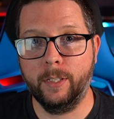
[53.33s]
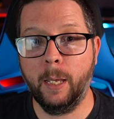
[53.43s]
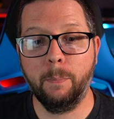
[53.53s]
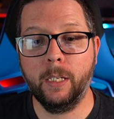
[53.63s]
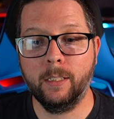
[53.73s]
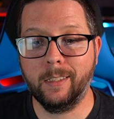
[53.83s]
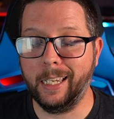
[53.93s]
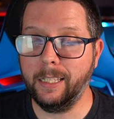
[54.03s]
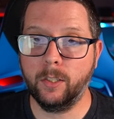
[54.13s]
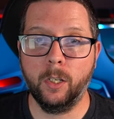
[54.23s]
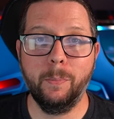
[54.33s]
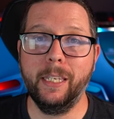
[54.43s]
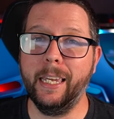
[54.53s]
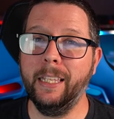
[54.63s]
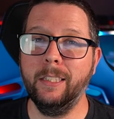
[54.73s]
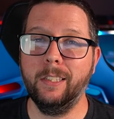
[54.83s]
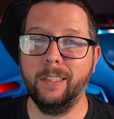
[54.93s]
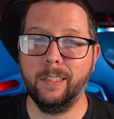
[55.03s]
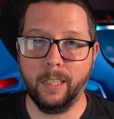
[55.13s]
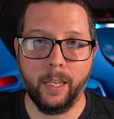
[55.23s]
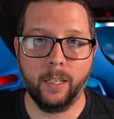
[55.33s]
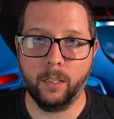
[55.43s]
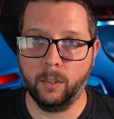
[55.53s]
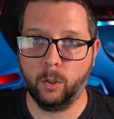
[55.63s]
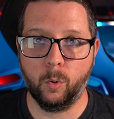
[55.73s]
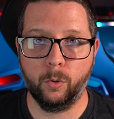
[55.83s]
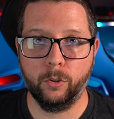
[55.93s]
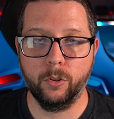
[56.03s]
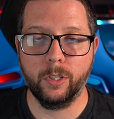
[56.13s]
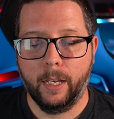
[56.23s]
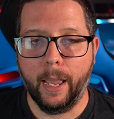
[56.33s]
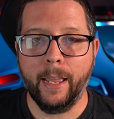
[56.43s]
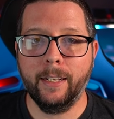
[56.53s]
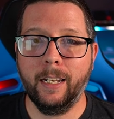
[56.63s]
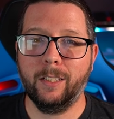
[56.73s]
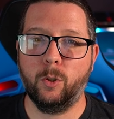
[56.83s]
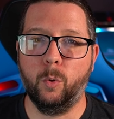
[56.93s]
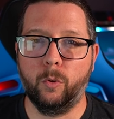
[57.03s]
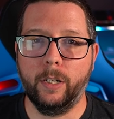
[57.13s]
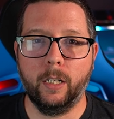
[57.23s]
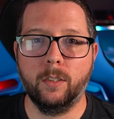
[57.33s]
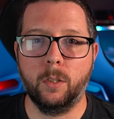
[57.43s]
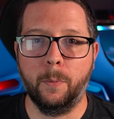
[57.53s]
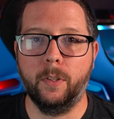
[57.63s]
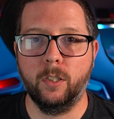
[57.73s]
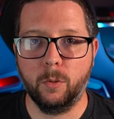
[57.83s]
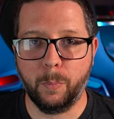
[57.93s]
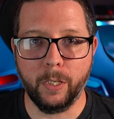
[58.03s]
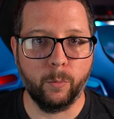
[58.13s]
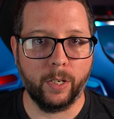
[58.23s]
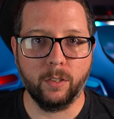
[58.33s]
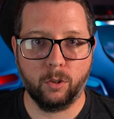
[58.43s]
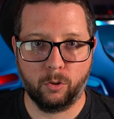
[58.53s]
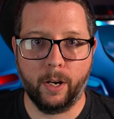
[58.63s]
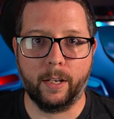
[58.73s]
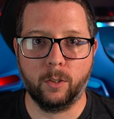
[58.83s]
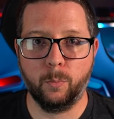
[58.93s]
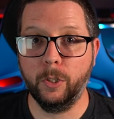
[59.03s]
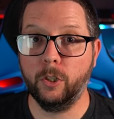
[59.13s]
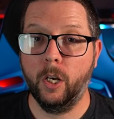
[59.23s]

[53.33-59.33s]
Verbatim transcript: That means it's gonna be insane in the corners and not so great on some of the speed race tracks, which